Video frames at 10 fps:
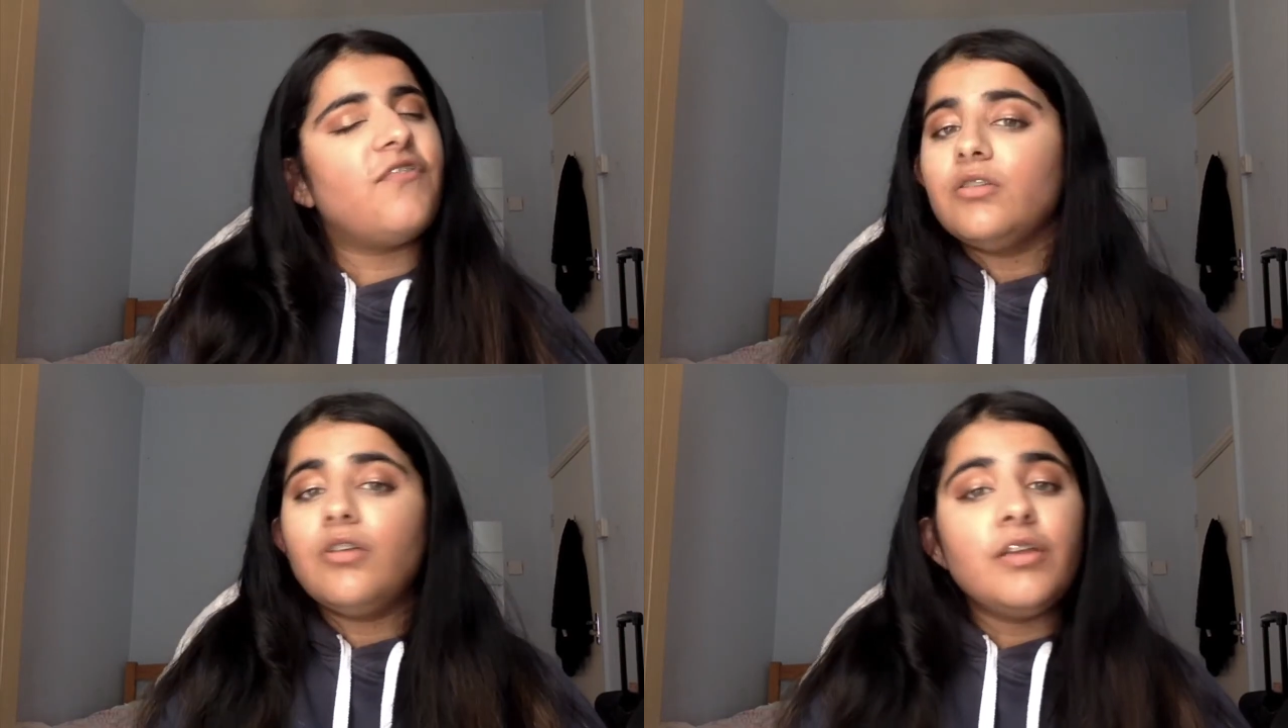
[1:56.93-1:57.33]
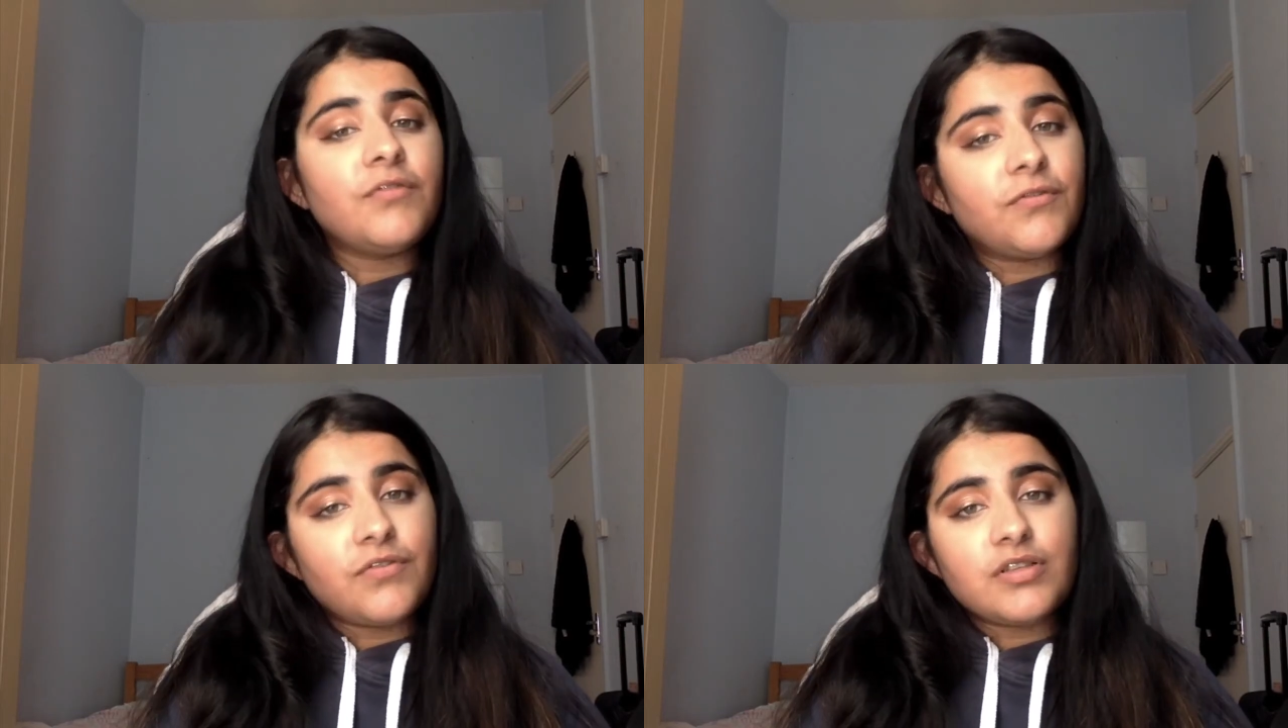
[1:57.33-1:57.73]
not
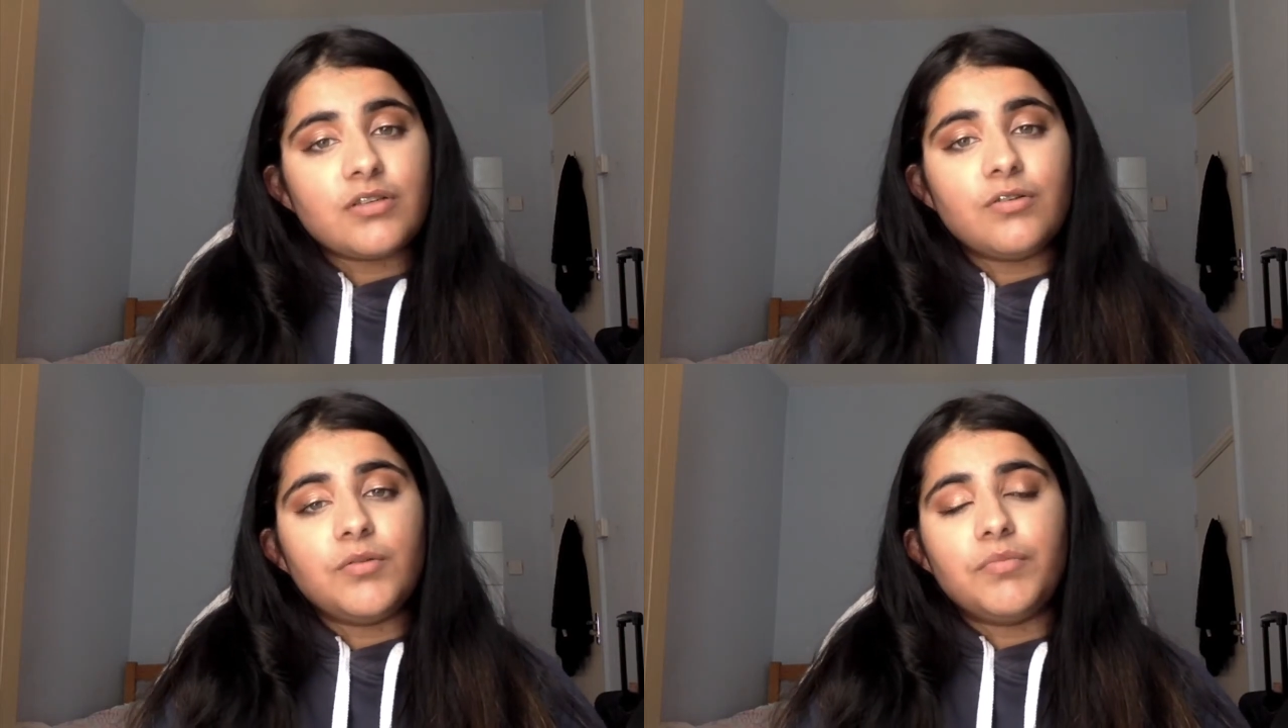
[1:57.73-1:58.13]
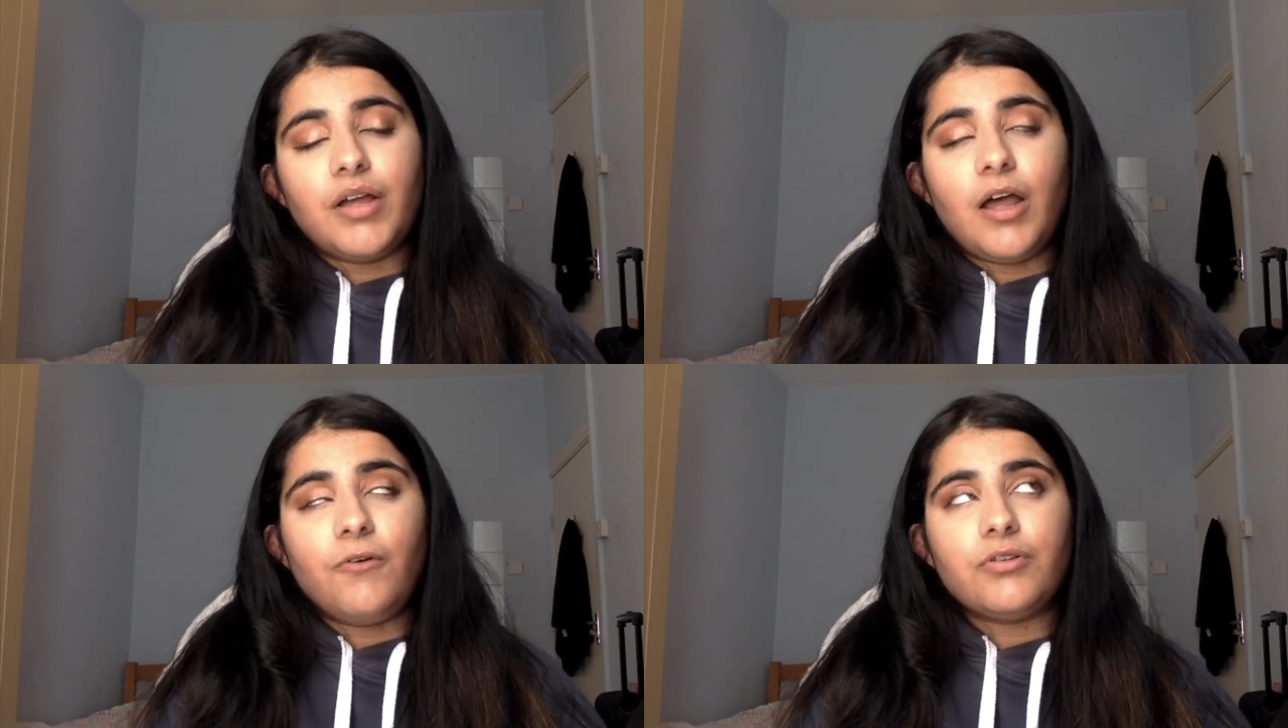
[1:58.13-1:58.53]
even physical,
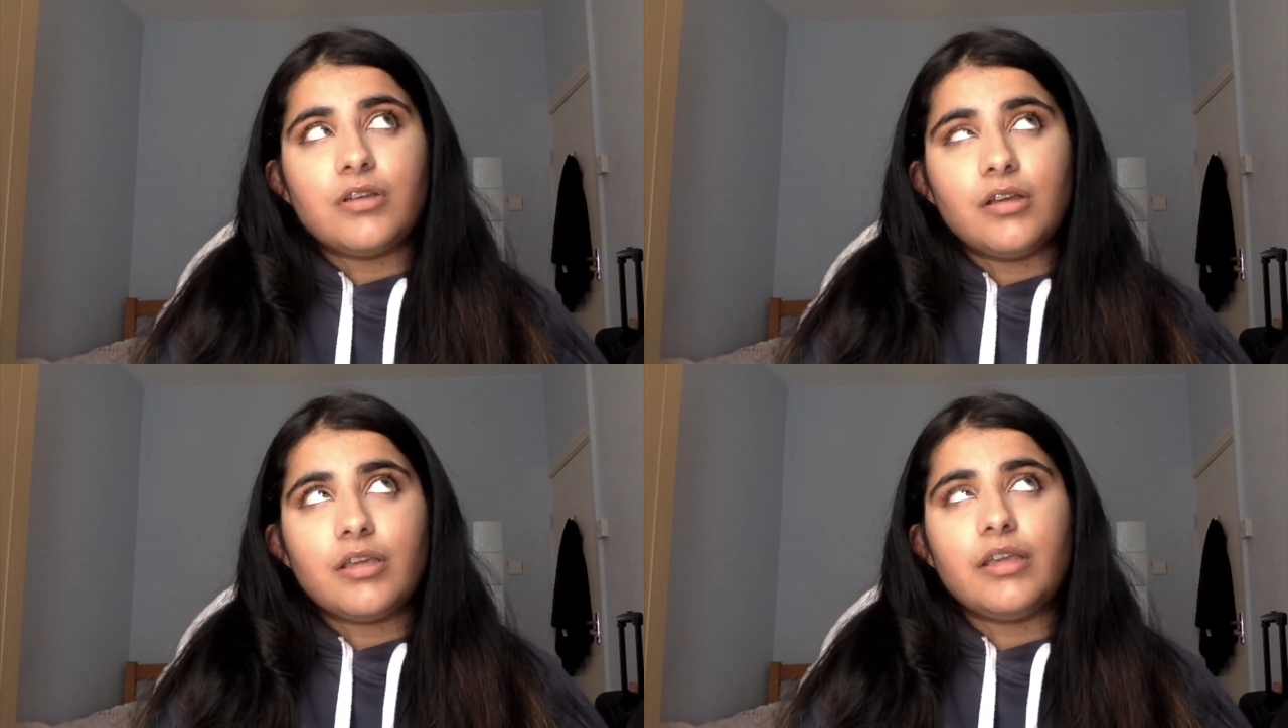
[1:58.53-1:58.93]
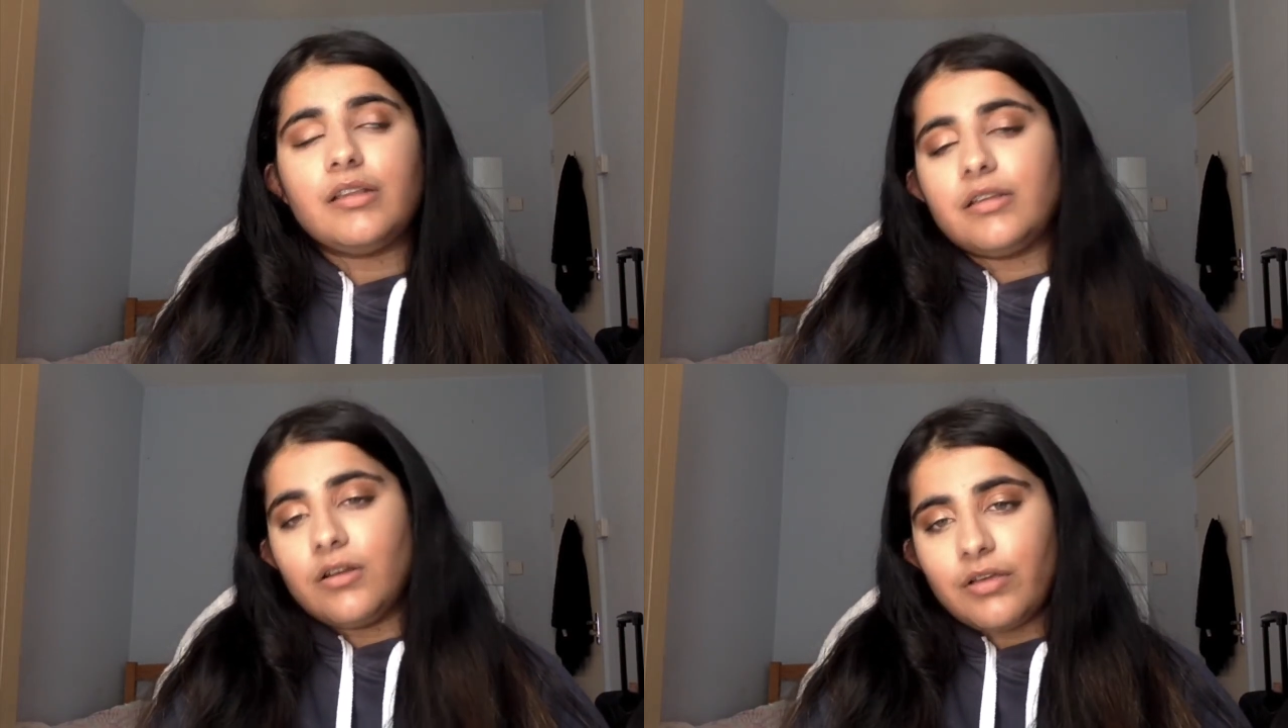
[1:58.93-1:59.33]
but I was lucky I
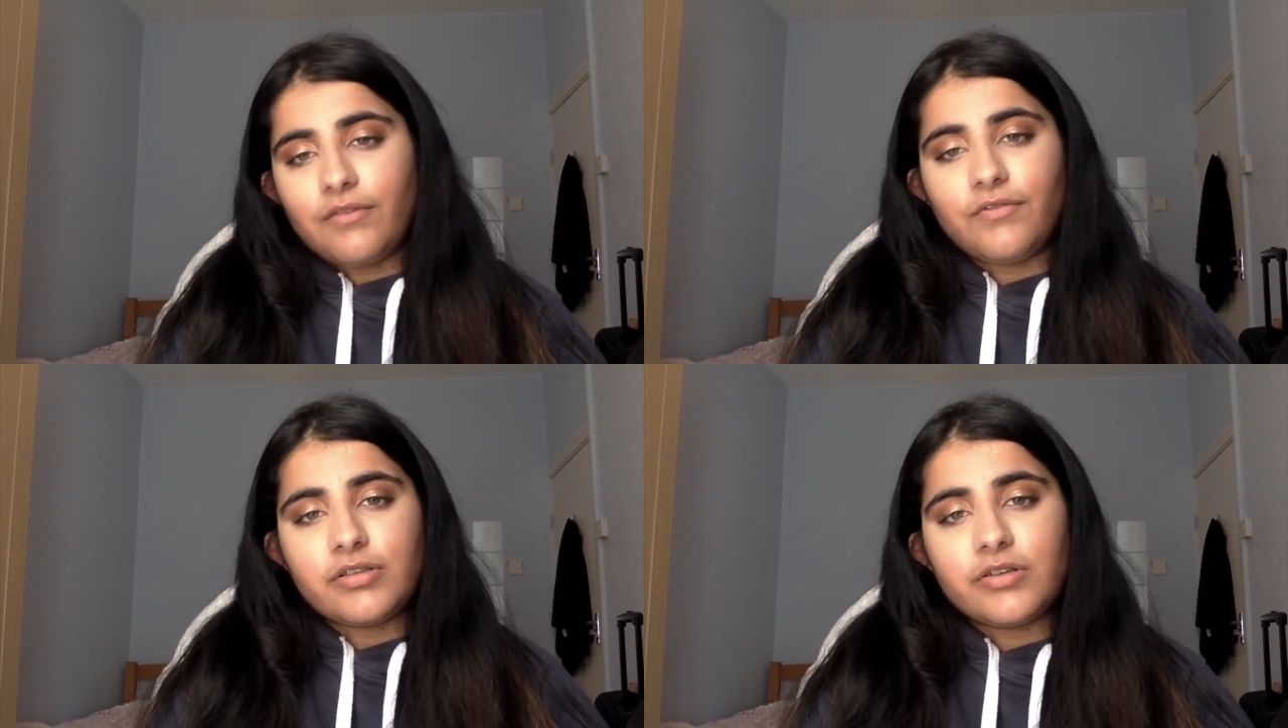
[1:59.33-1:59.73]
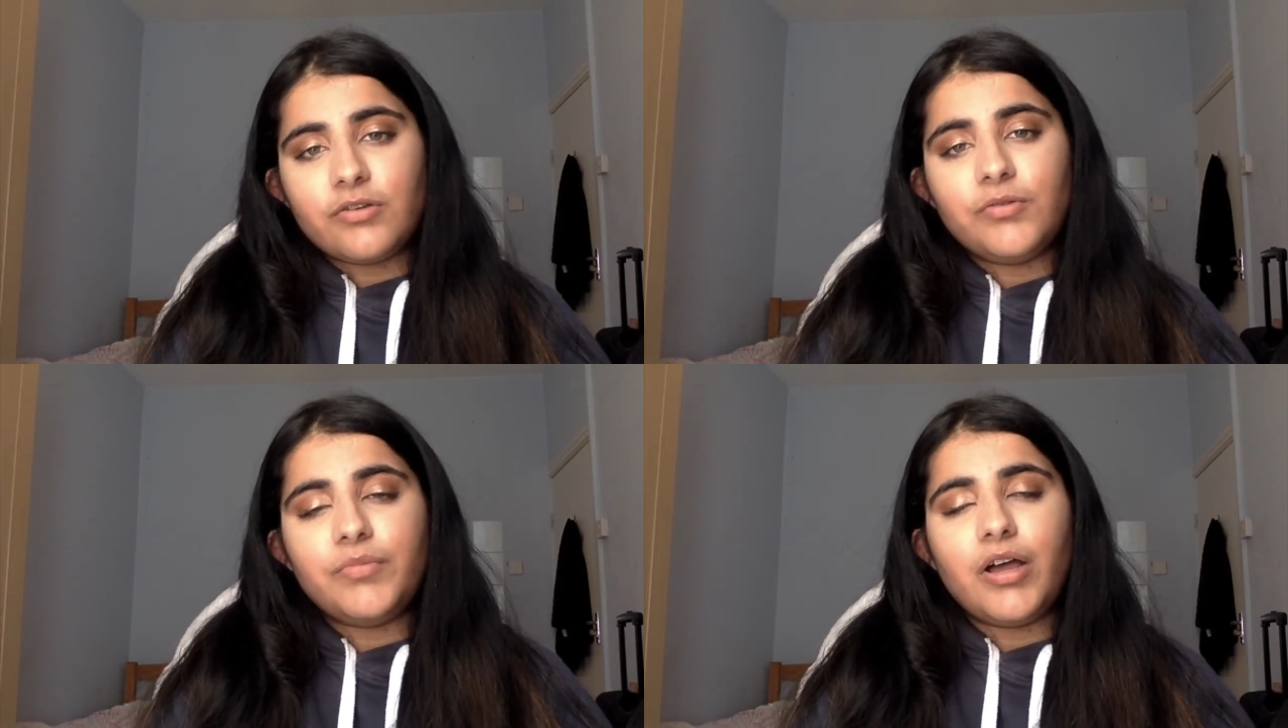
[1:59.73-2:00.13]
did not get
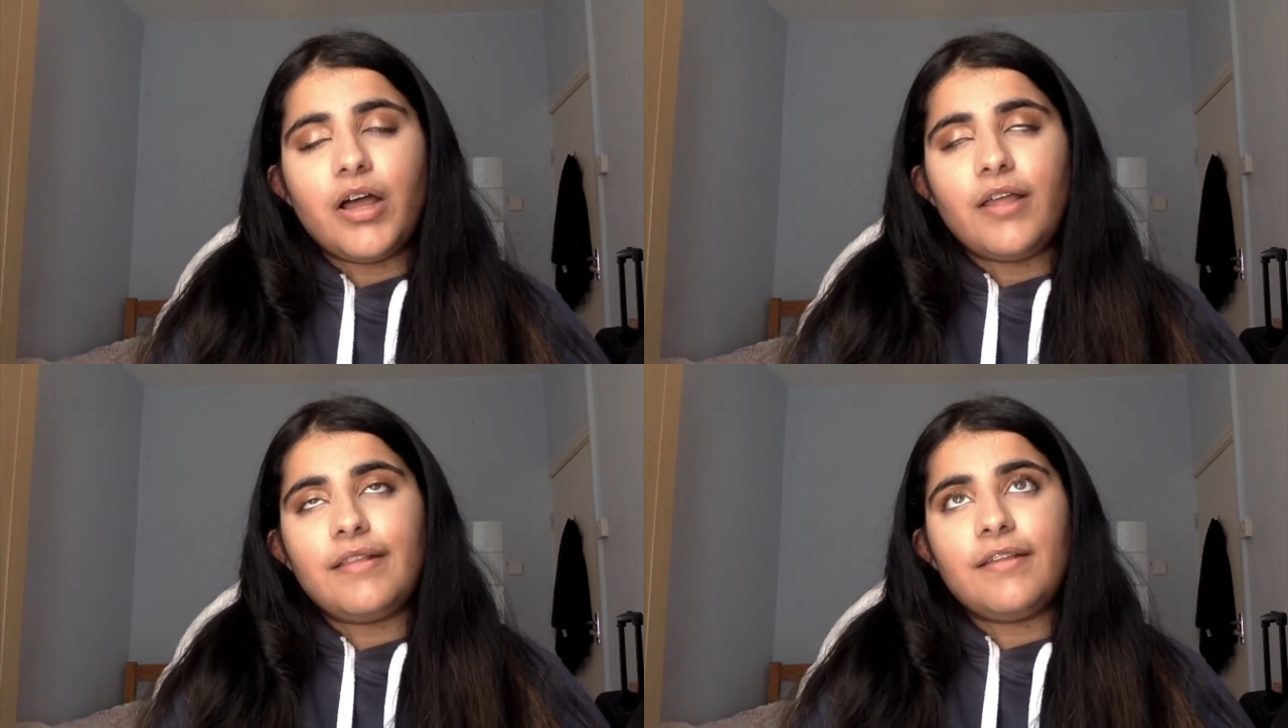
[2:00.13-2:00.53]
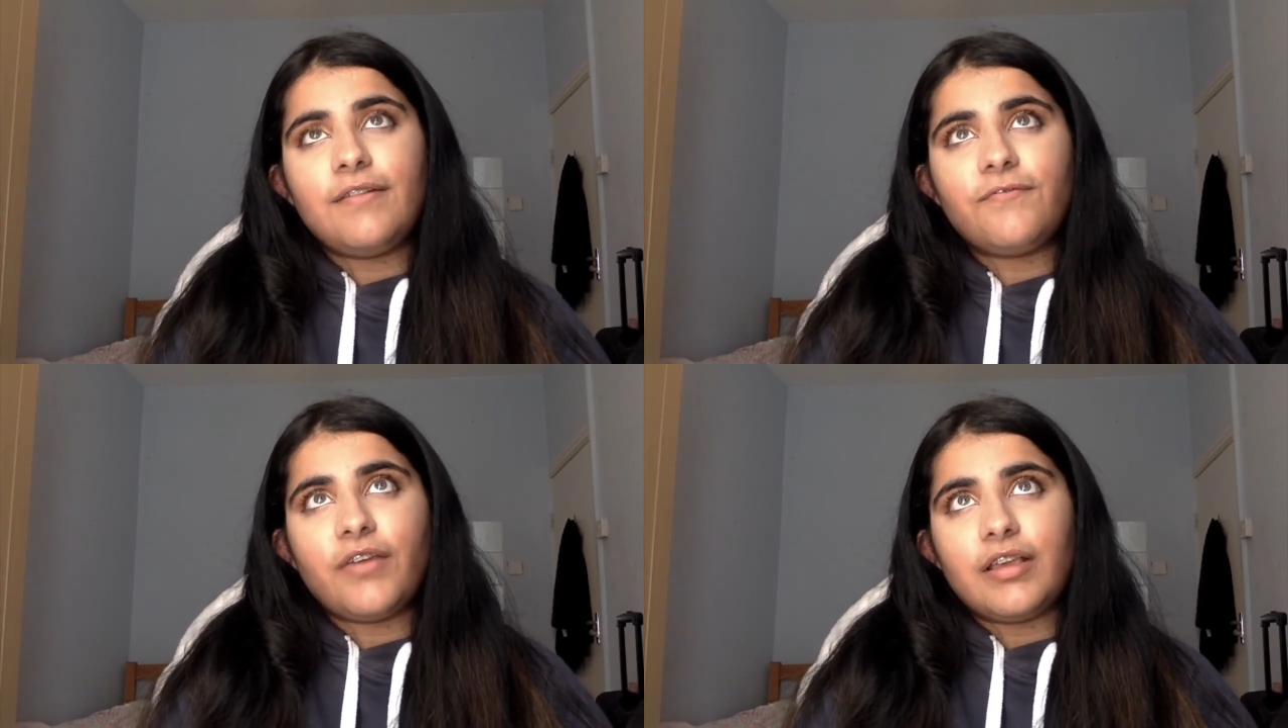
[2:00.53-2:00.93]
physical, but I did
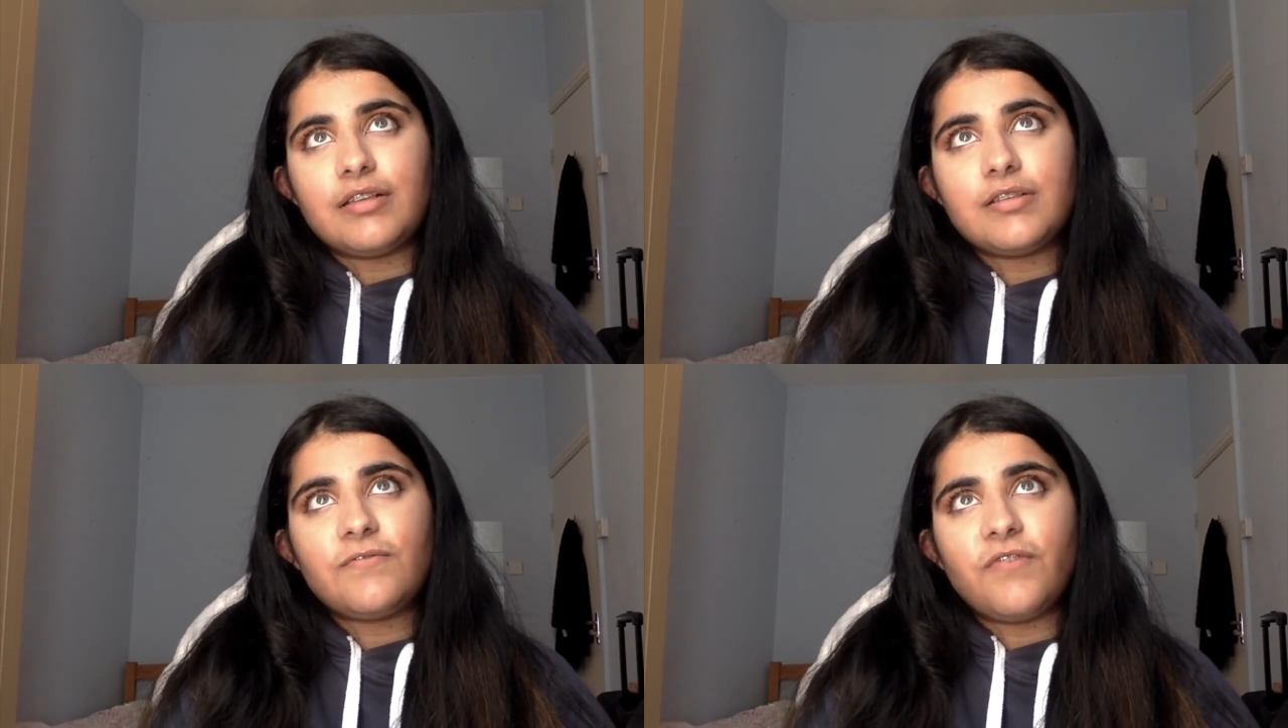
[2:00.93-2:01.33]
face